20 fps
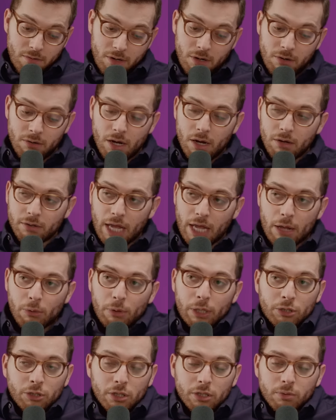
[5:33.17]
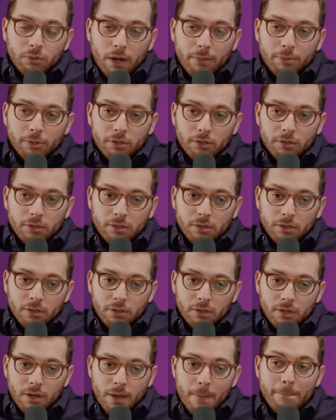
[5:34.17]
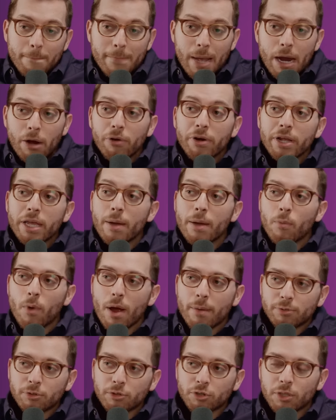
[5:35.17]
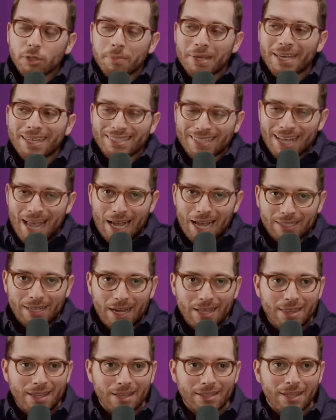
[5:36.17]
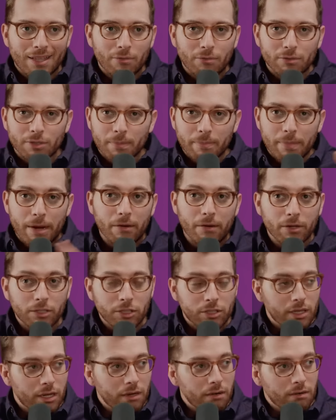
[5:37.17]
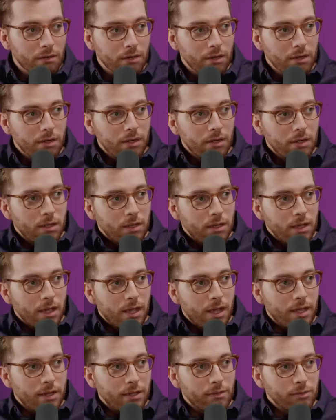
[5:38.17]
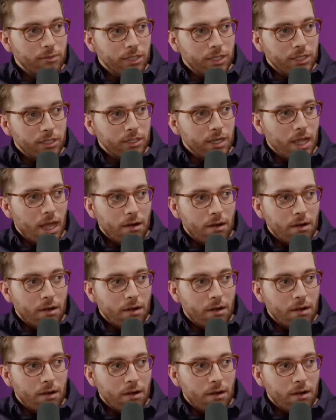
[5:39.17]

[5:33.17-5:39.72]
Who knows? I only trust Webster's. Um, Merriam Webster's to be exact. I think there was a marriage there and there was like I